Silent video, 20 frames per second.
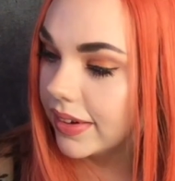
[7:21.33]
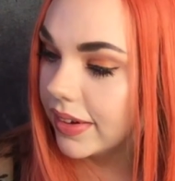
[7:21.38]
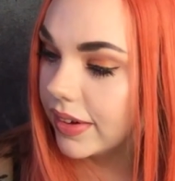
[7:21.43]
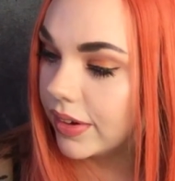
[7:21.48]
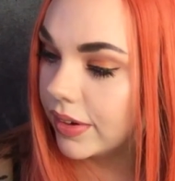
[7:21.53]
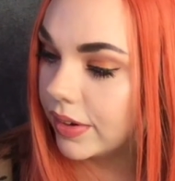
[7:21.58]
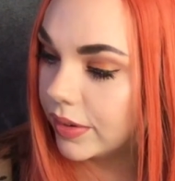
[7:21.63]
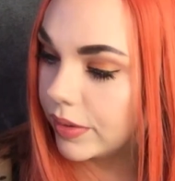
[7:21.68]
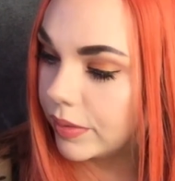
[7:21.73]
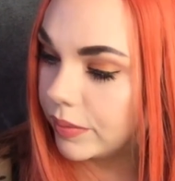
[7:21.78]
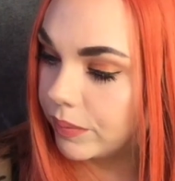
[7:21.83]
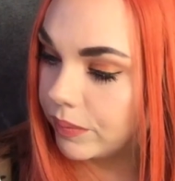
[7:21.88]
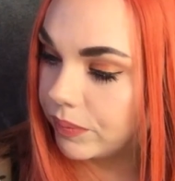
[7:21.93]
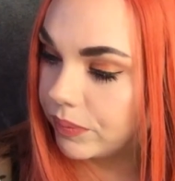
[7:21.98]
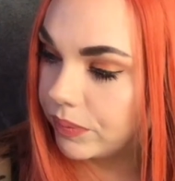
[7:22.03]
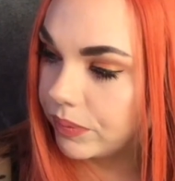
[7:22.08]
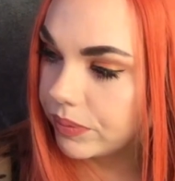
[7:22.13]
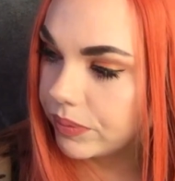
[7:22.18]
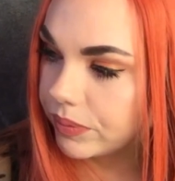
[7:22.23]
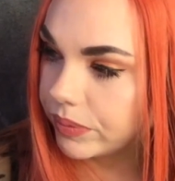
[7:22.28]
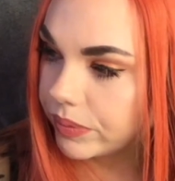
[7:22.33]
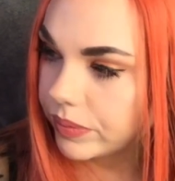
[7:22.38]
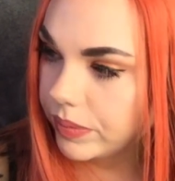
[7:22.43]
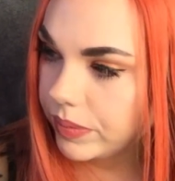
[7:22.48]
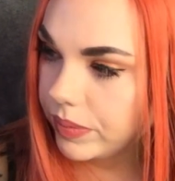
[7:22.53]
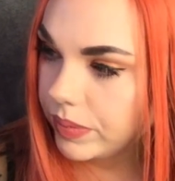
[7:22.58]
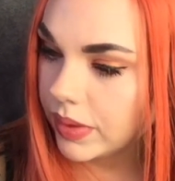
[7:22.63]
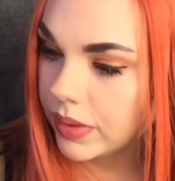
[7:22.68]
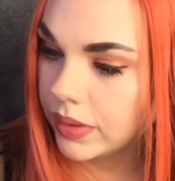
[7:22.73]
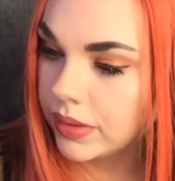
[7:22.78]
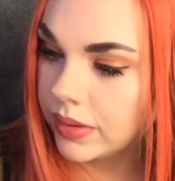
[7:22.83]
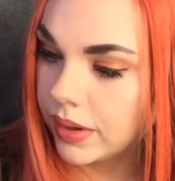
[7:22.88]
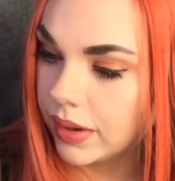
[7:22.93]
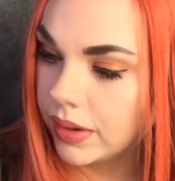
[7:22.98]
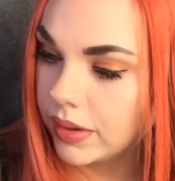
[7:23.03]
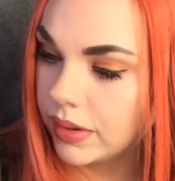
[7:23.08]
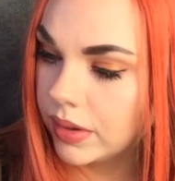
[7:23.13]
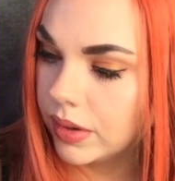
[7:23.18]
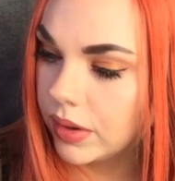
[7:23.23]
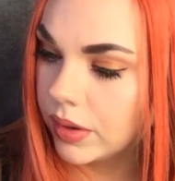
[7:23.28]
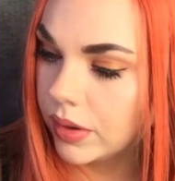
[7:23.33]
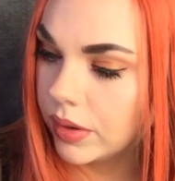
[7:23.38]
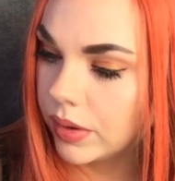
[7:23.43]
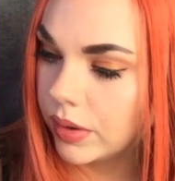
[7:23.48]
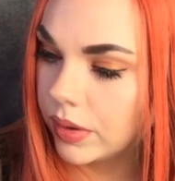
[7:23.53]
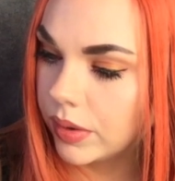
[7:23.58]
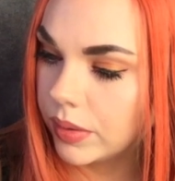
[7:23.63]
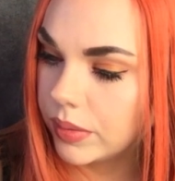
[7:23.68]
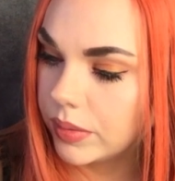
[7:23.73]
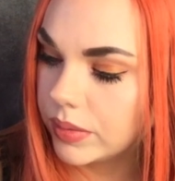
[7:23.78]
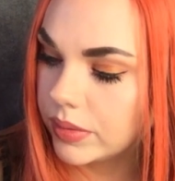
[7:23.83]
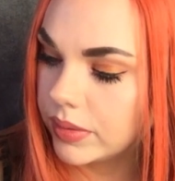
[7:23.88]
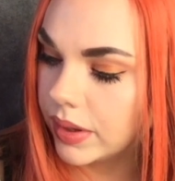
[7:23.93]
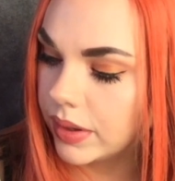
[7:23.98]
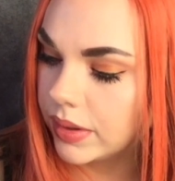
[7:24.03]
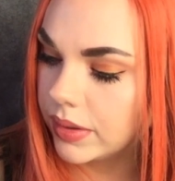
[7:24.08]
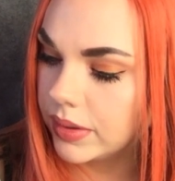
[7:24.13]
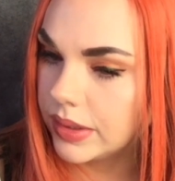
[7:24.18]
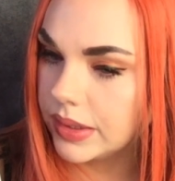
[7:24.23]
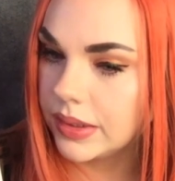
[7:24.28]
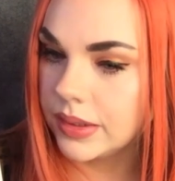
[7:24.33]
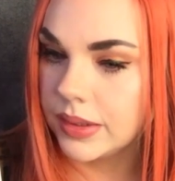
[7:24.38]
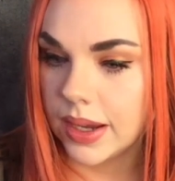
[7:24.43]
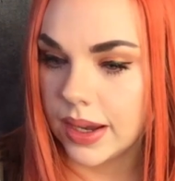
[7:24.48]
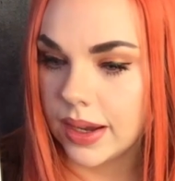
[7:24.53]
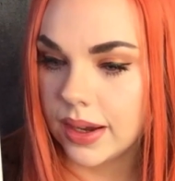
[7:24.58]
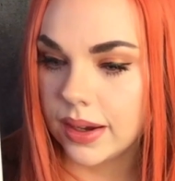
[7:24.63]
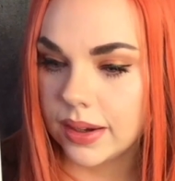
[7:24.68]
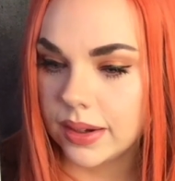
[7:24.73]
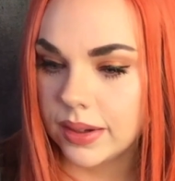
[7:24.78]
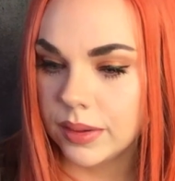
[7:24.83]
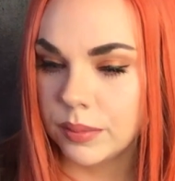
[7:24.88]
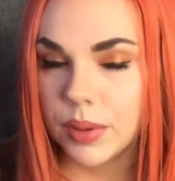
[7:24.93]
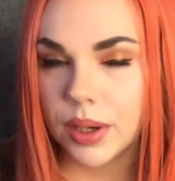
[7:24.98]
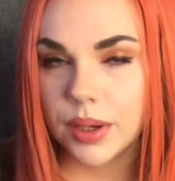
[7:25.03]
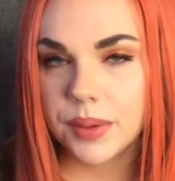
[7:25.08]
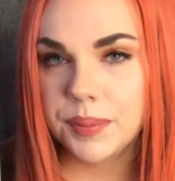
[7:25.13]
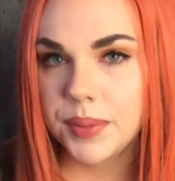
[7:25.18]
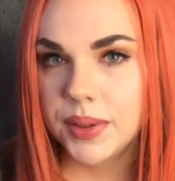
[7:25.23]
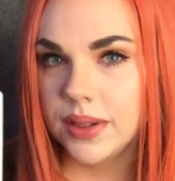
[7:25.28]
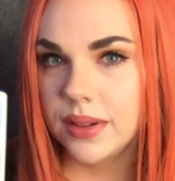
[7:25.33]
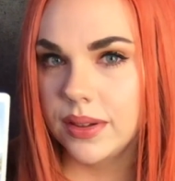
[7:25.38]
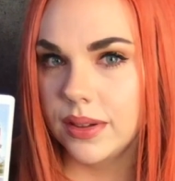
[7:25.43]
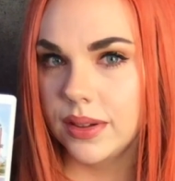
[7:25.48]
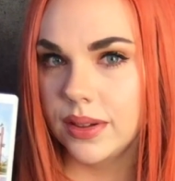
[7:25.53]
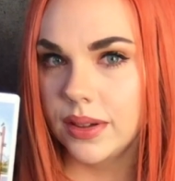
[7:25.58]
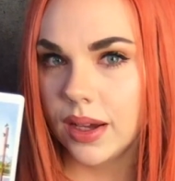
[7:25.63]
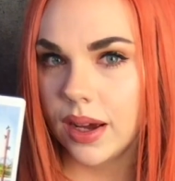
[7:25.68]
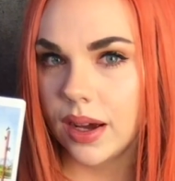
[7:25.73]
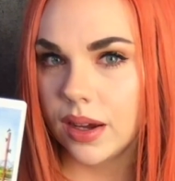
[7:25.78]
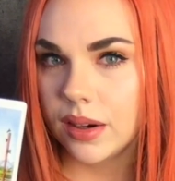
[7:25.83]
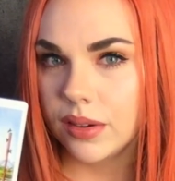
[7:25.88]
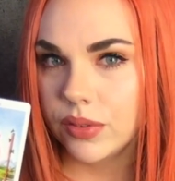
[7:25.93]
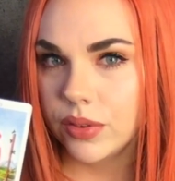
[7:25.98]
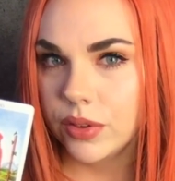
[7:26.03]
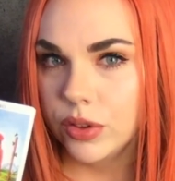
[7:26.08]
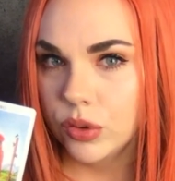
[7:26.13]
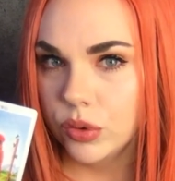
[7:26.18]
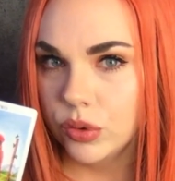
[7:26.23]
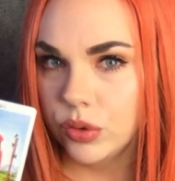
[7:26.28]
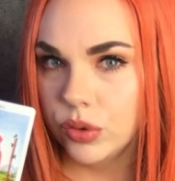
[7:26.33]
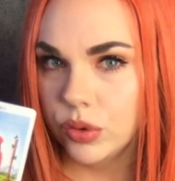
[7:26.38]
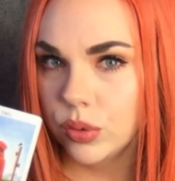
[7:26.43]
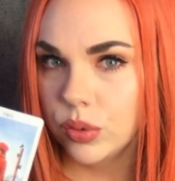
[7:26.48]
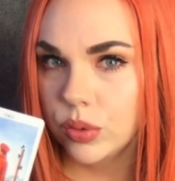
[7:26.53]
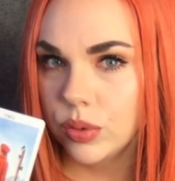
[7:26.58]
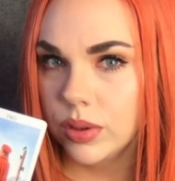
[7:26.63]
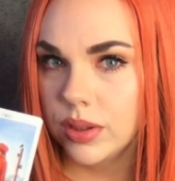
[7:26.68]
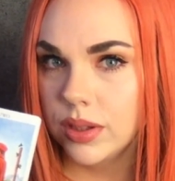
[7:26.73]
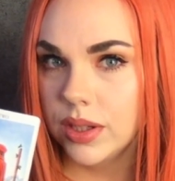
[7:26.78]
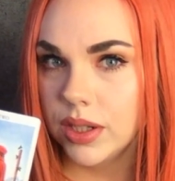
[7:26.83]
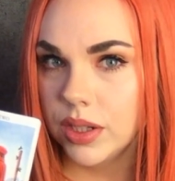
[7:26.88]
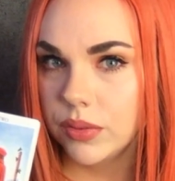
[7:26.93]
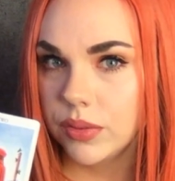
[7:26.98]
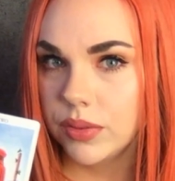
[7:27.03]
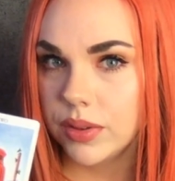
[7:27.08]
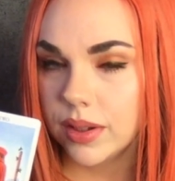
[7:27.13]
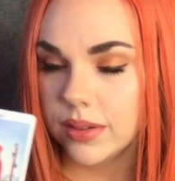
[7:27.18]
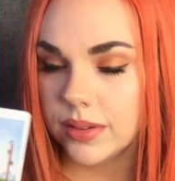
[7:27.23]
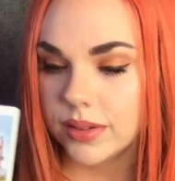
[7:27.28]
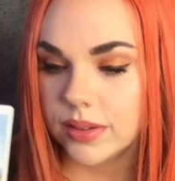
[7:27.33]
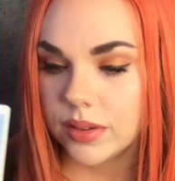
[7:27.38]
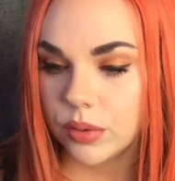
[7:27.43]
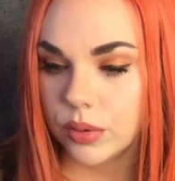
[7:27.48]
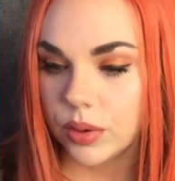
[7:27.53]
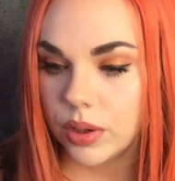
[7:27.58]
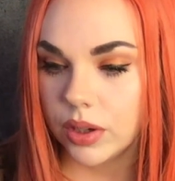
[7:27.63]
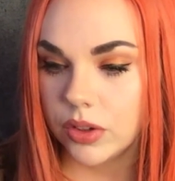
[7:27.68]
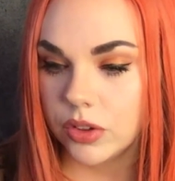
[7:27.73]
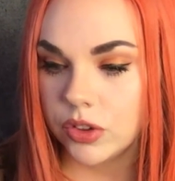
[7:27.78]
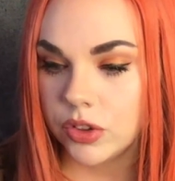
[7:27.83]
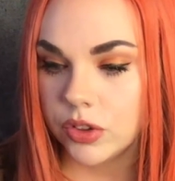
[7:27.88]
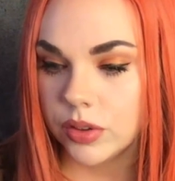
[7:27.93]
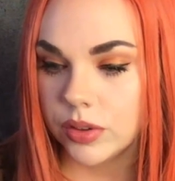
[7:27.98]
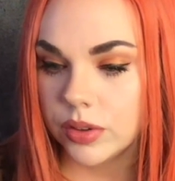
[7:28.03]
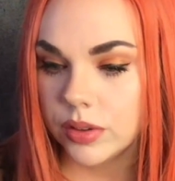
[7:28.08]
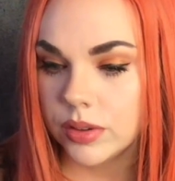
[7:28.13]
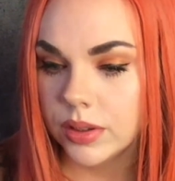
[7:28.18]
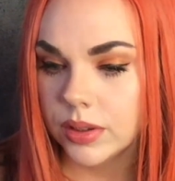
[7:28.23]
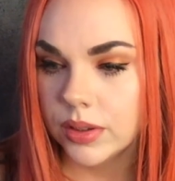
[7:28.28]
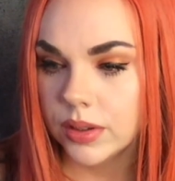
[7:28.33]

Um, then, uh, then, yeah, it might be hard for you to leave that situation.